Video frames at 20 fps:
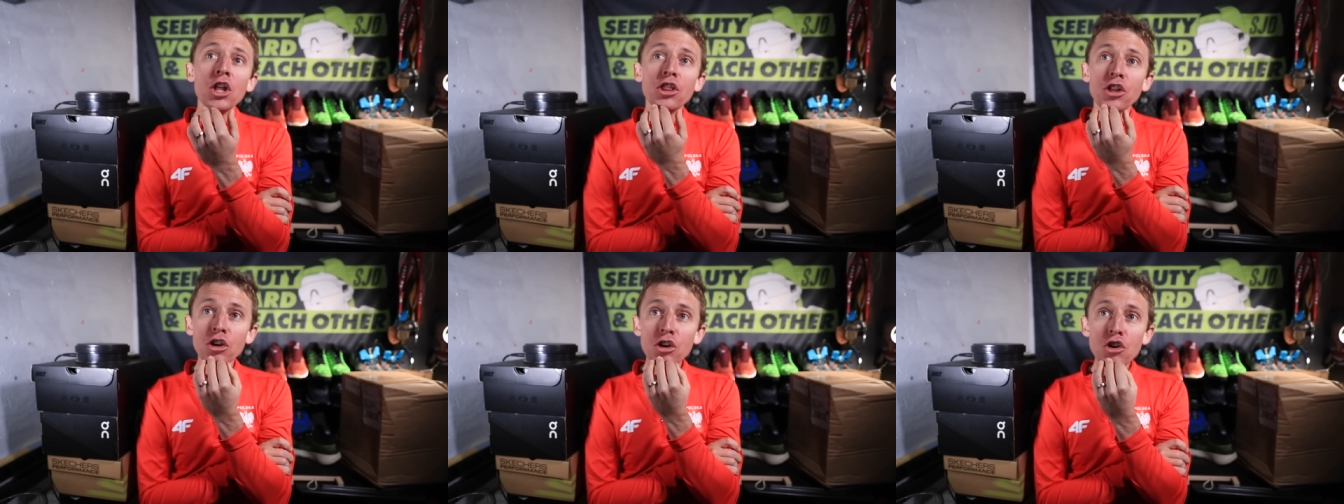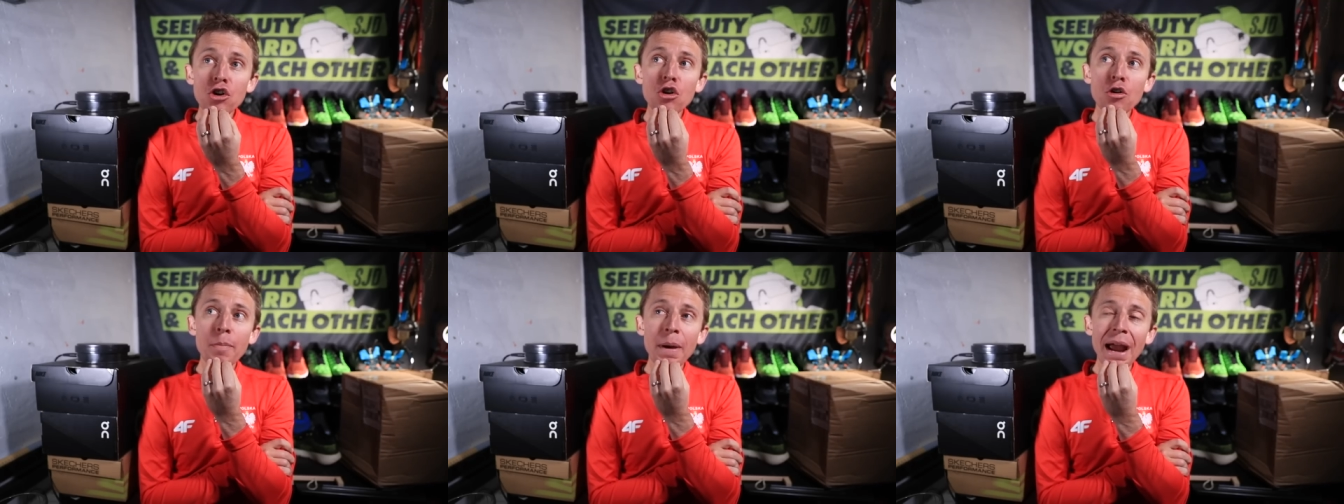the
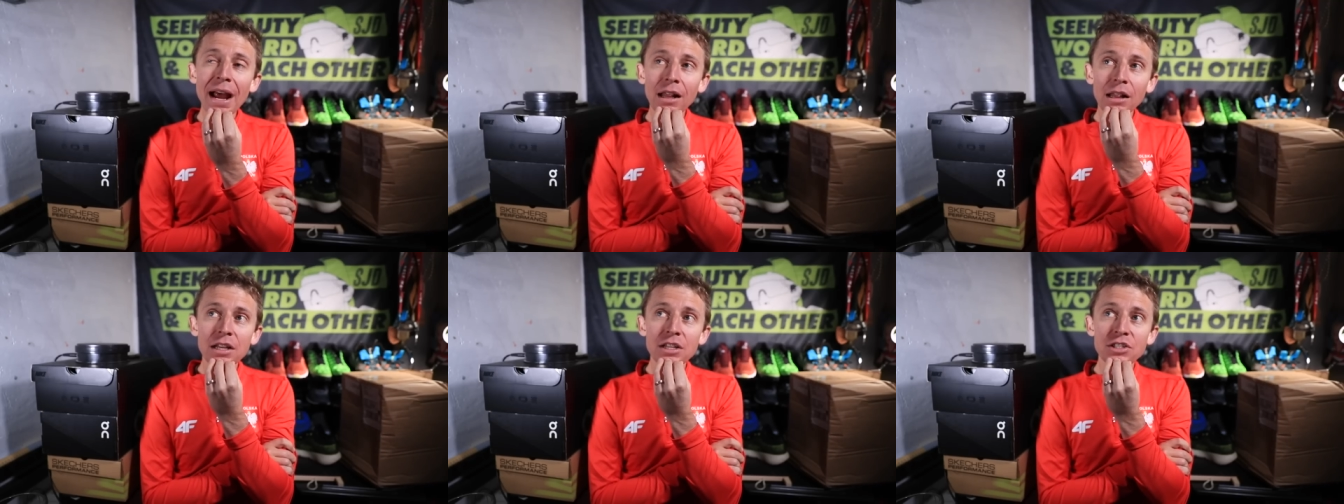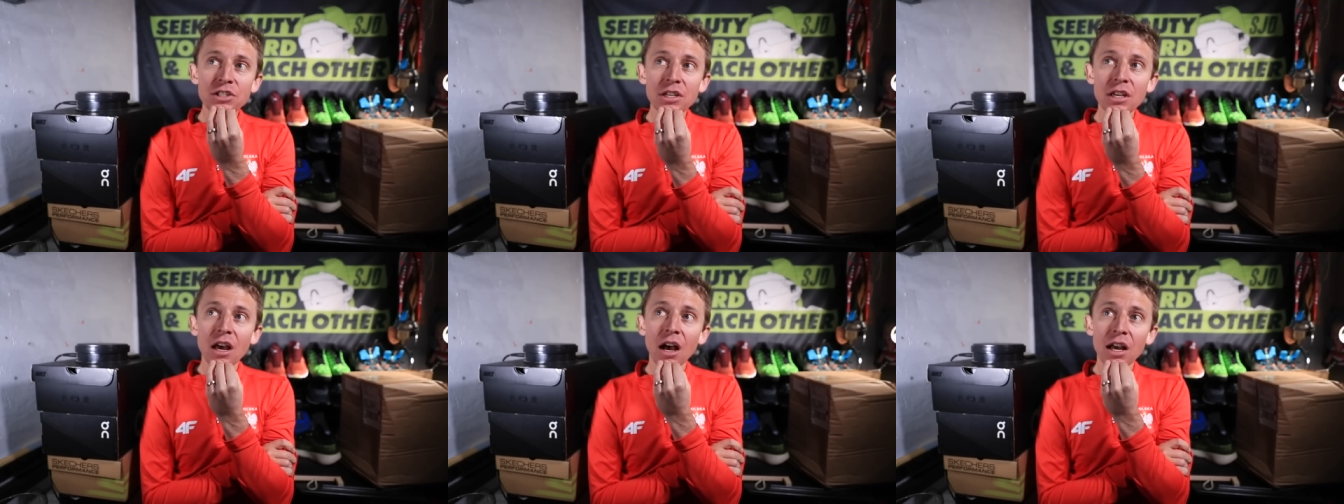New
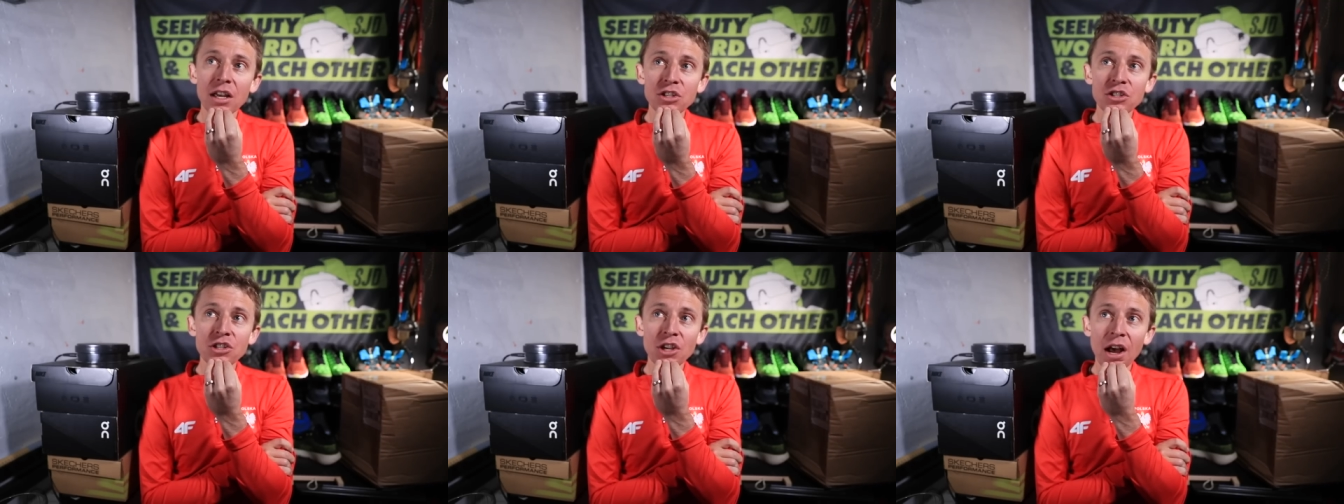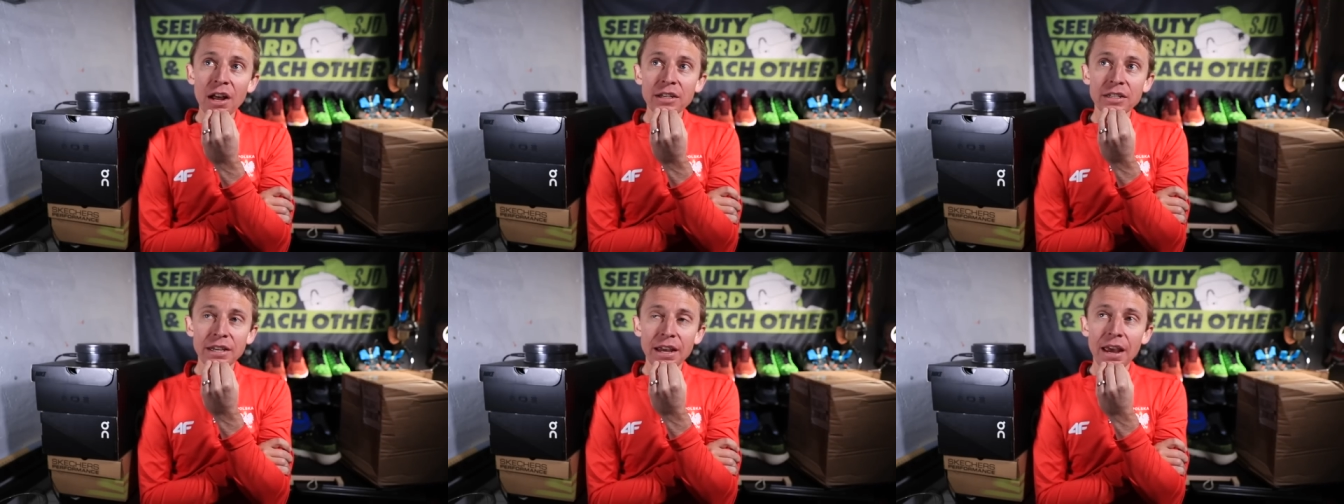Balance uh,
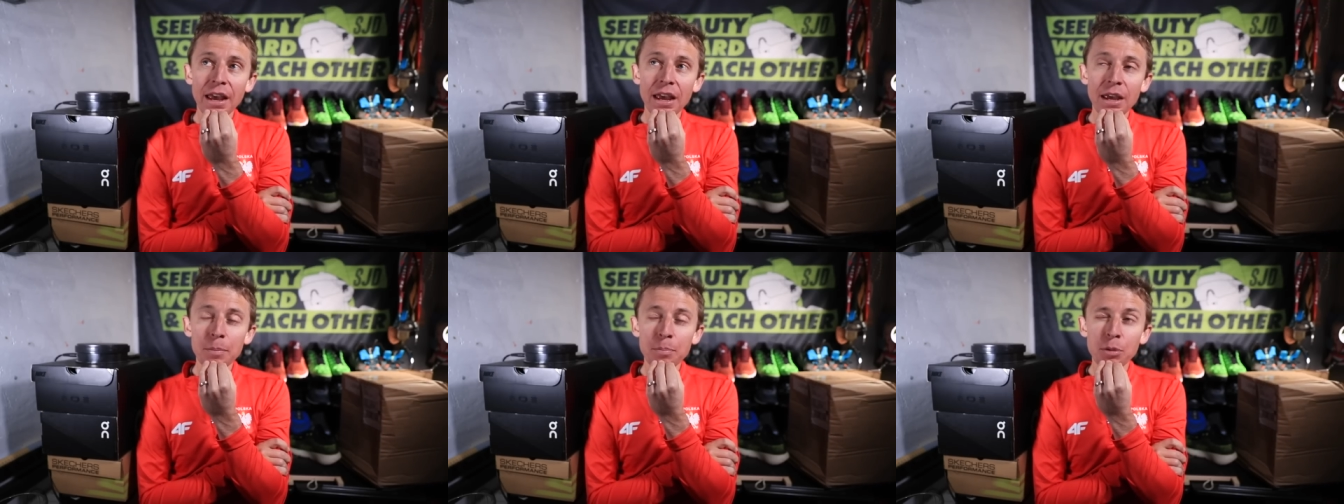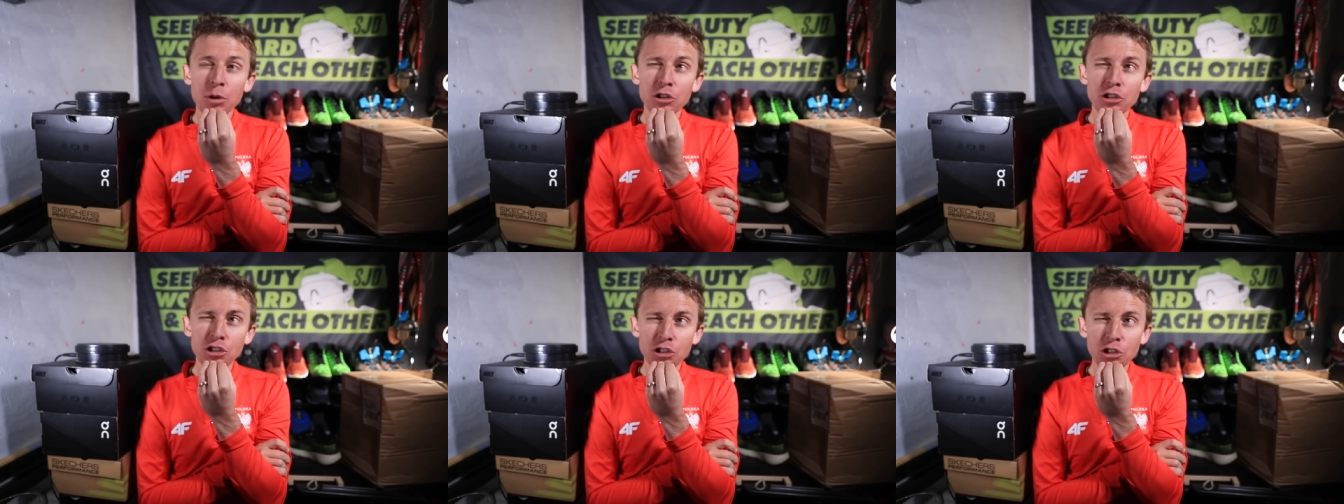Zante
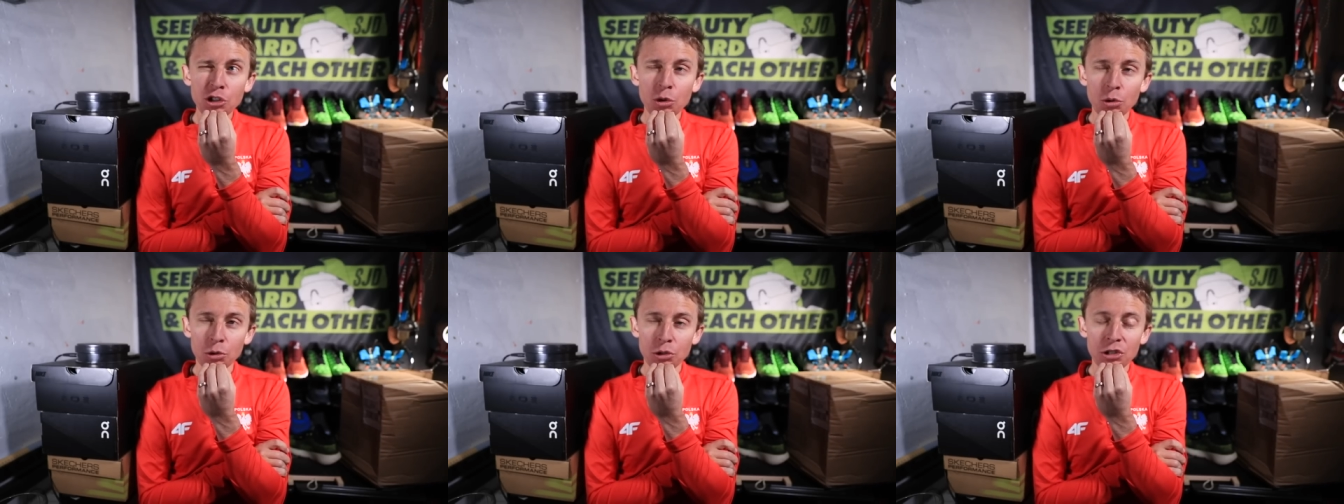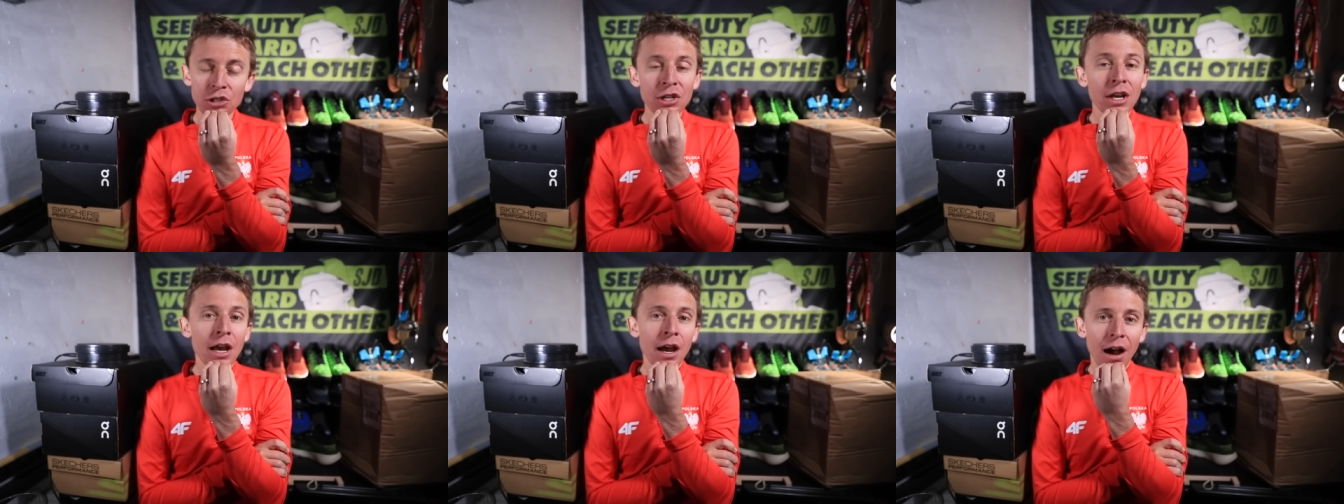
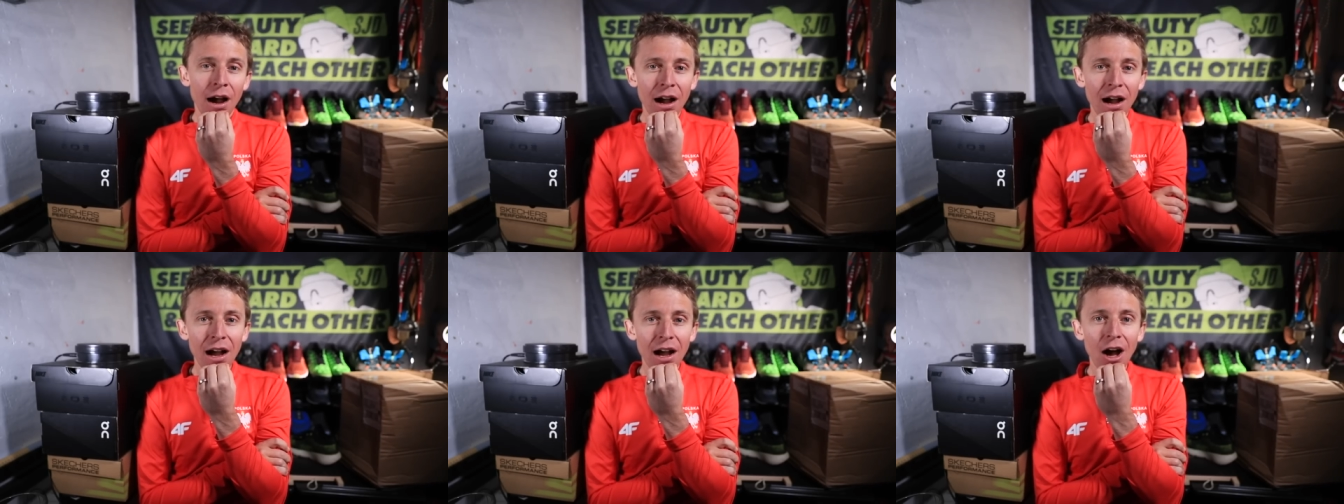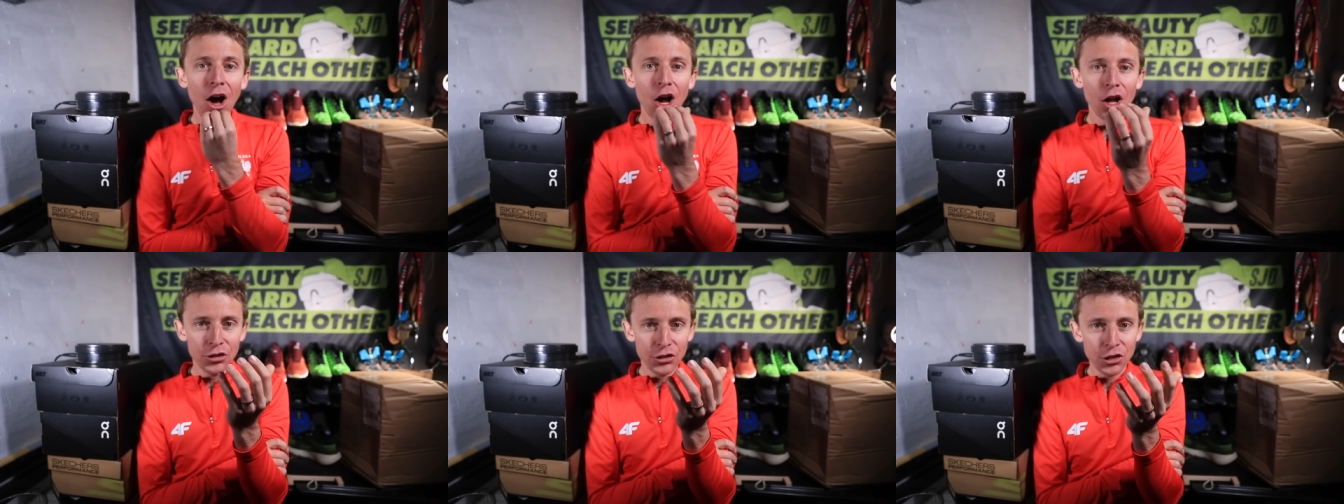Pursuits uh,
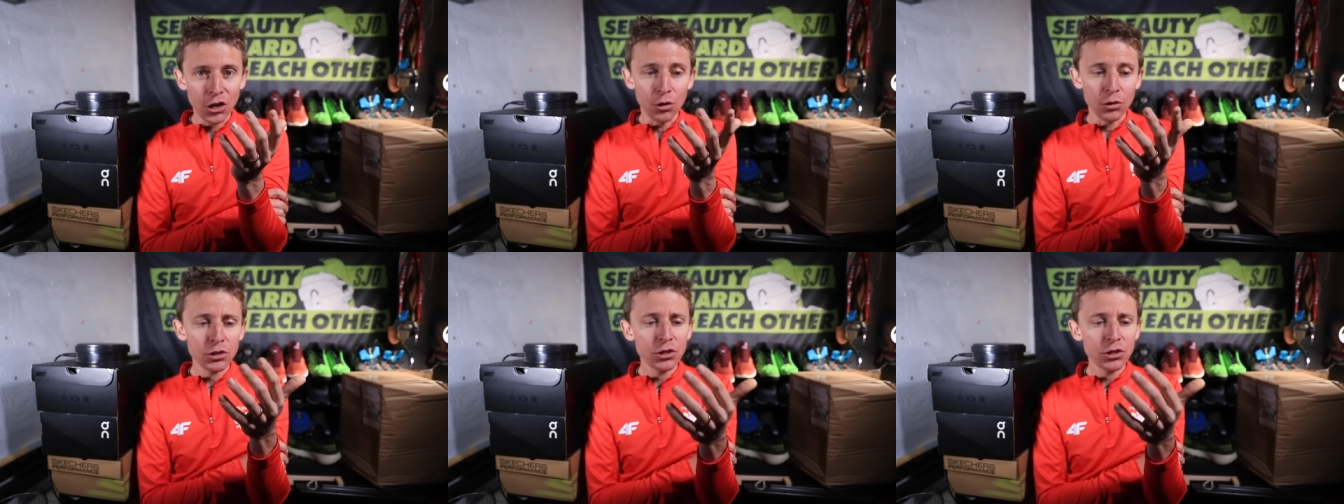also.